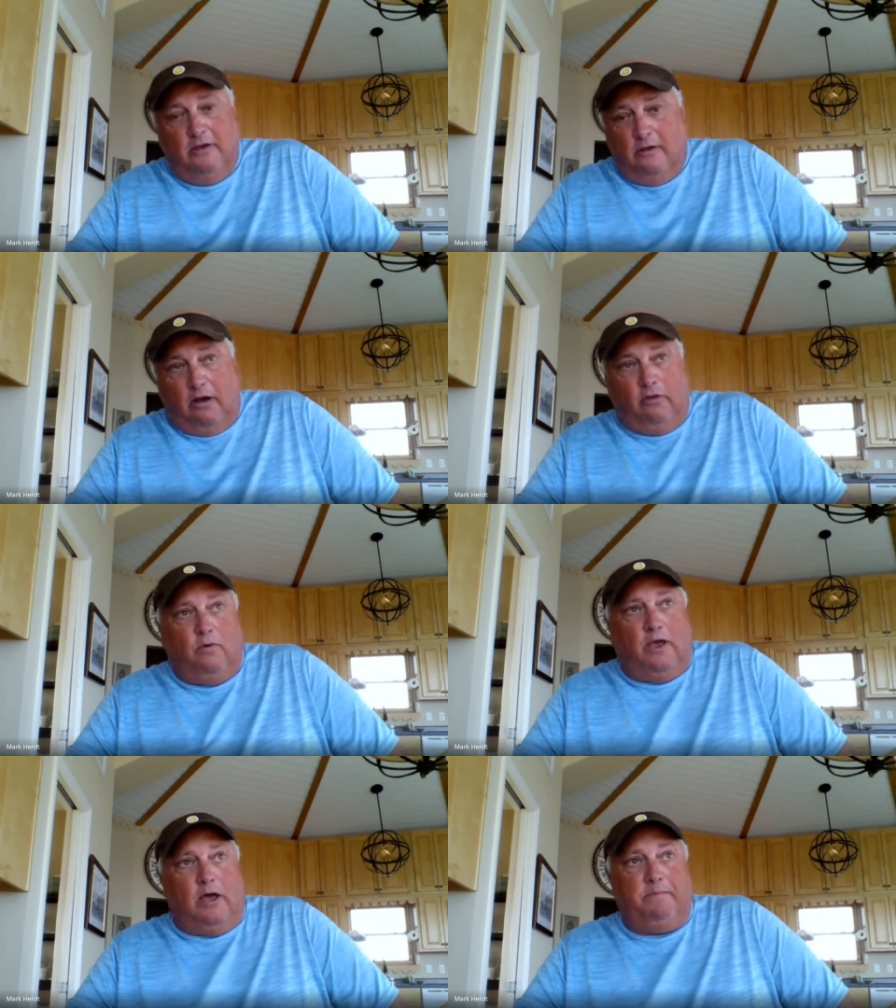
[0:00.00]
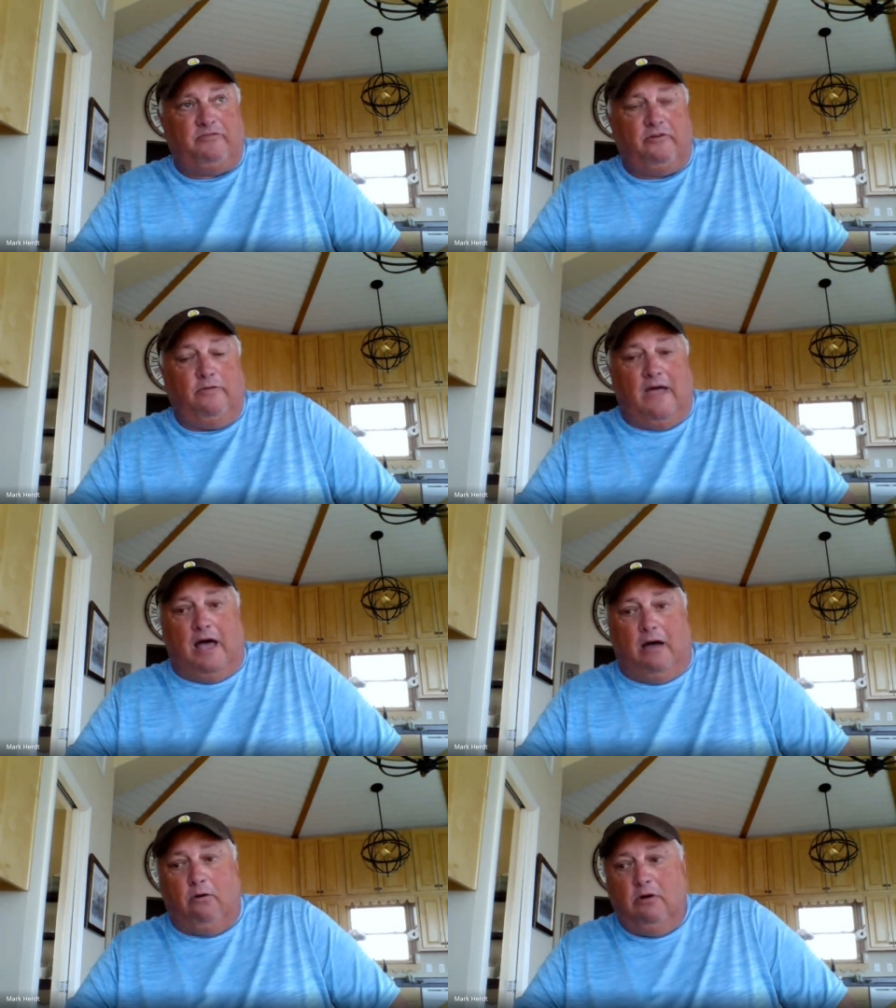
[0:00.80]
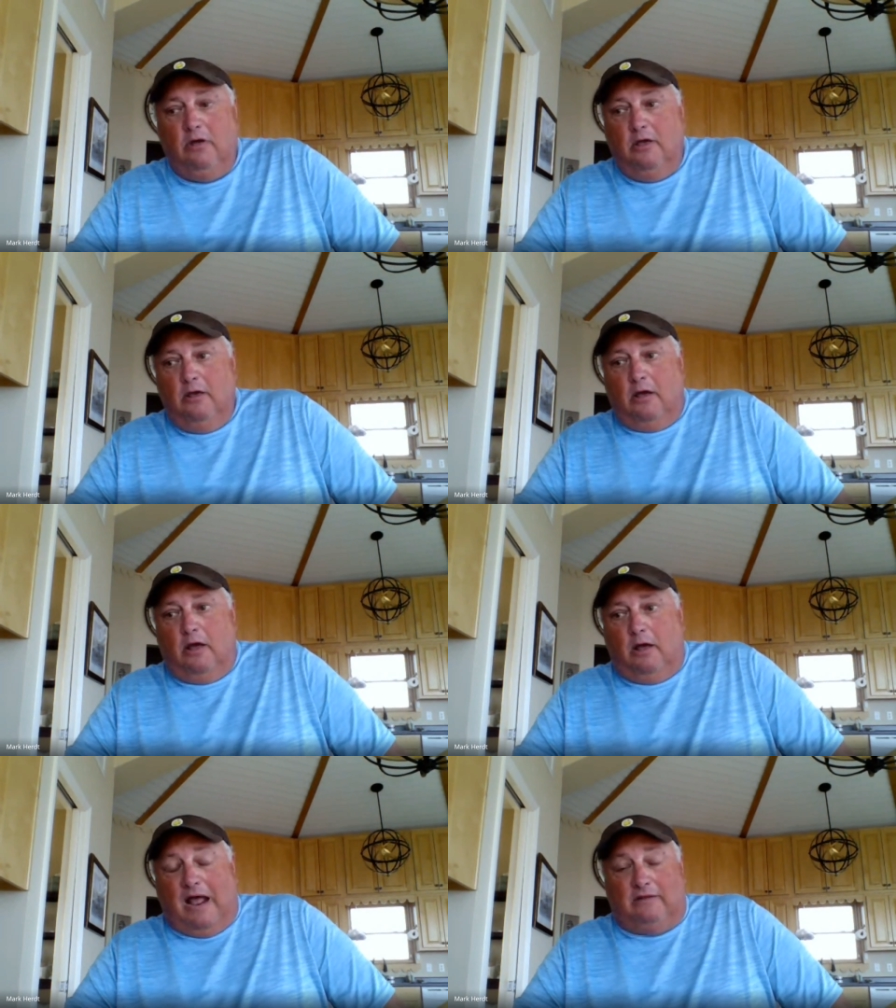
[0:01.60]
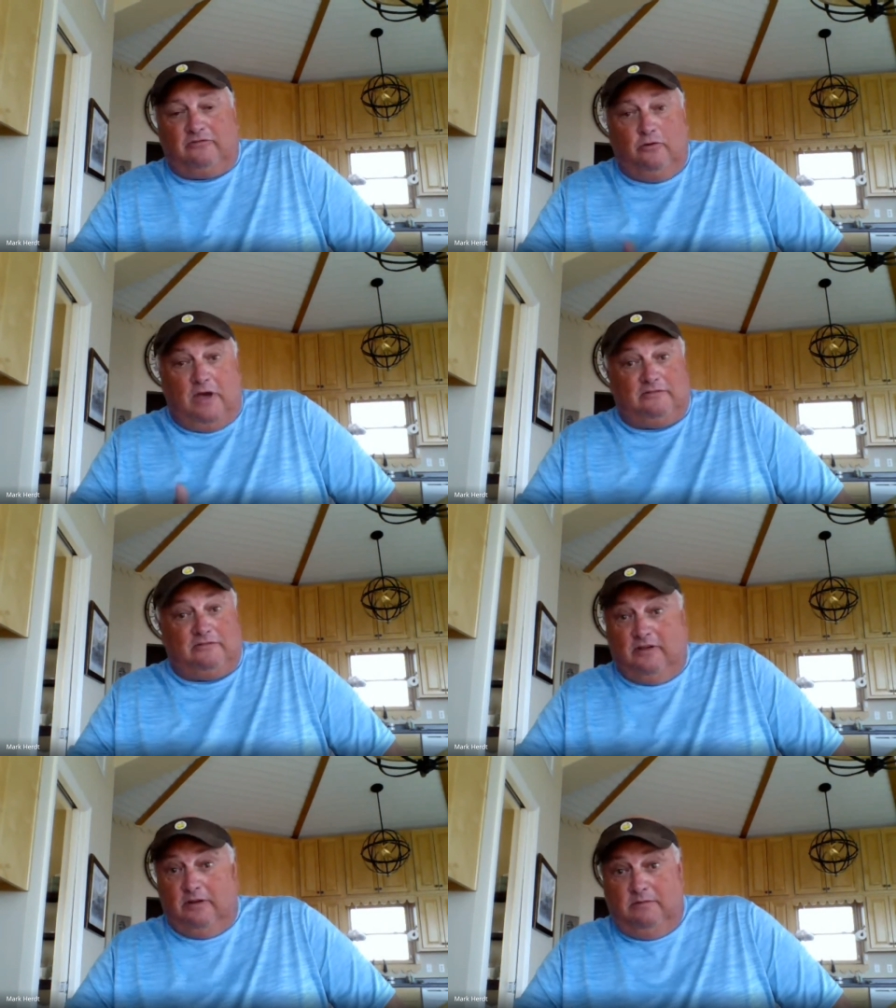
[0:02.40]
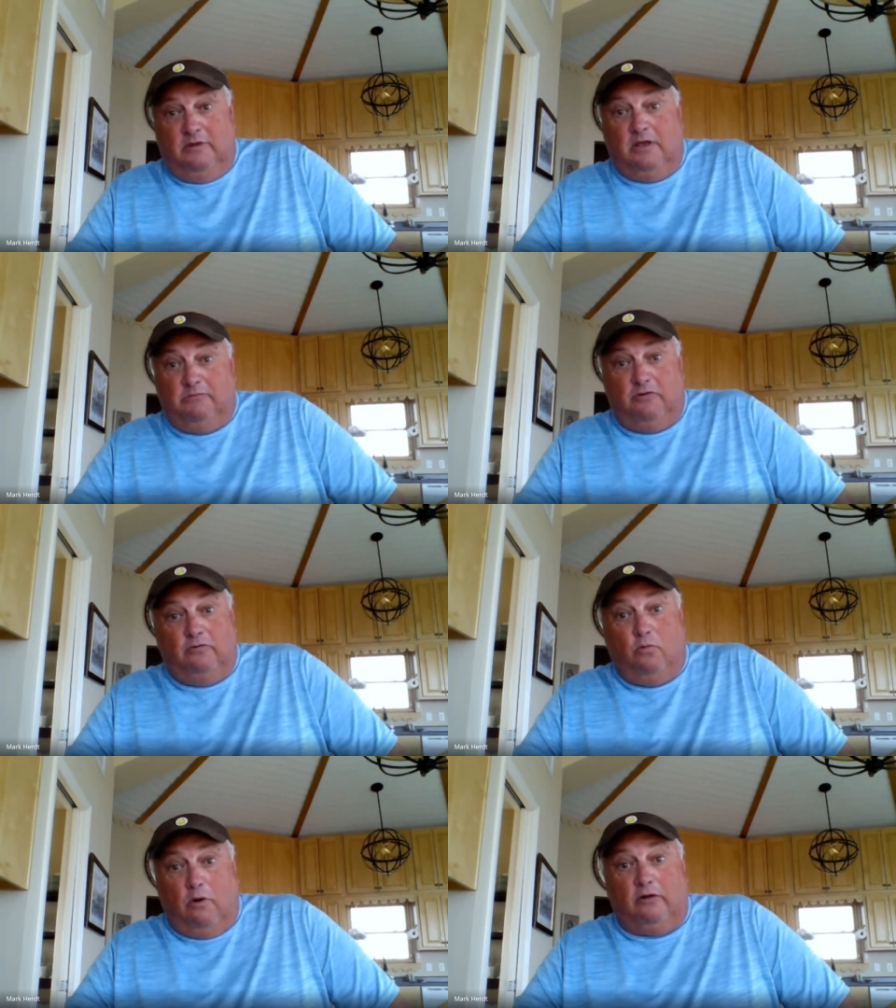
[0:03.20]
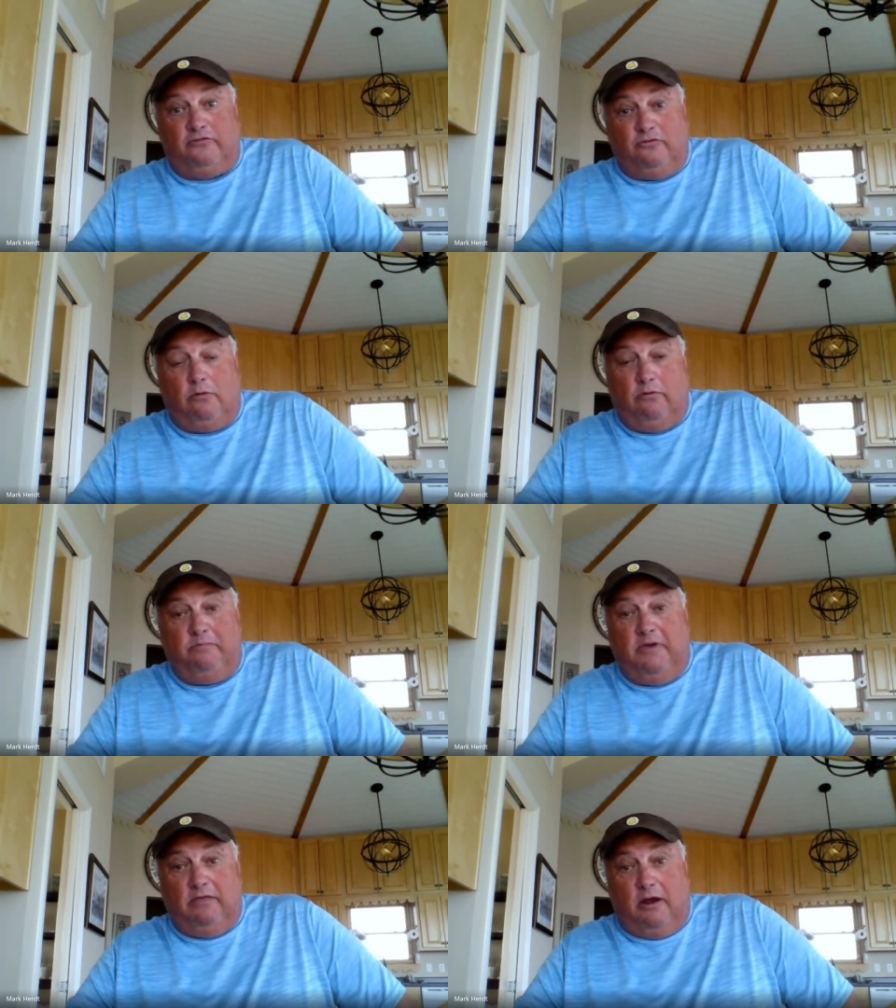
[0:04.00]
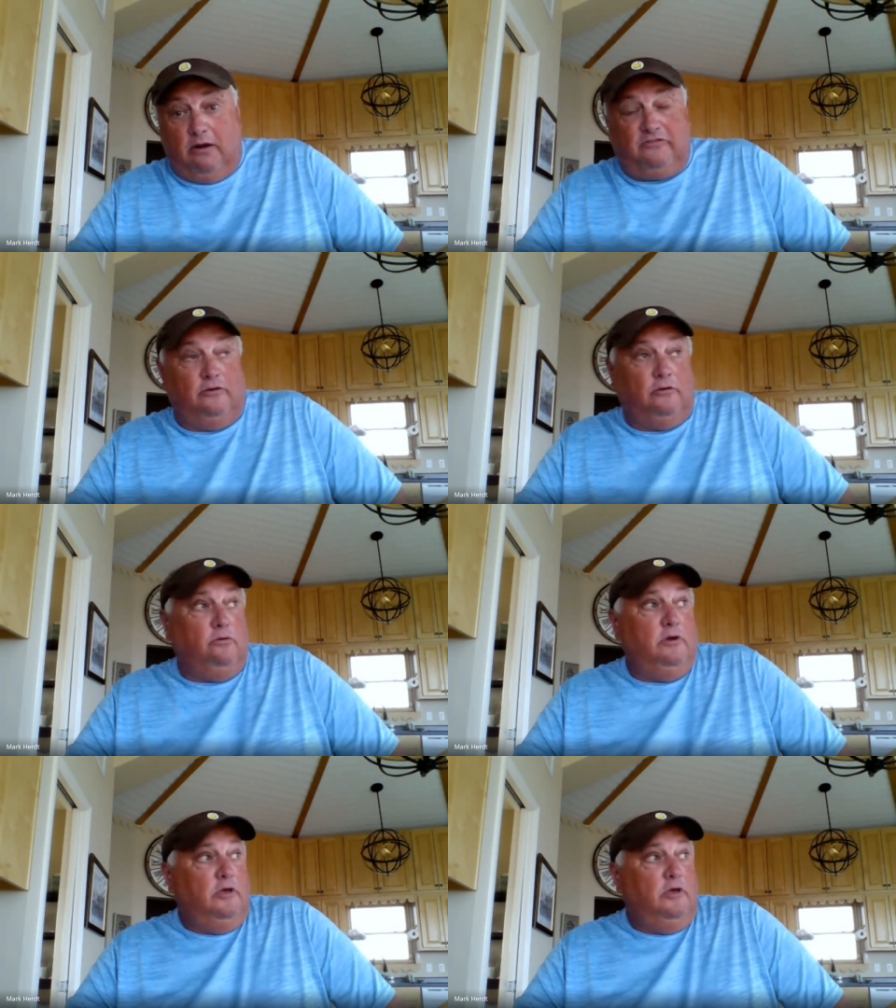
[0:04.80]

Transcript: all the way up until now. Um, got you got to see him do the wall tour with me there too.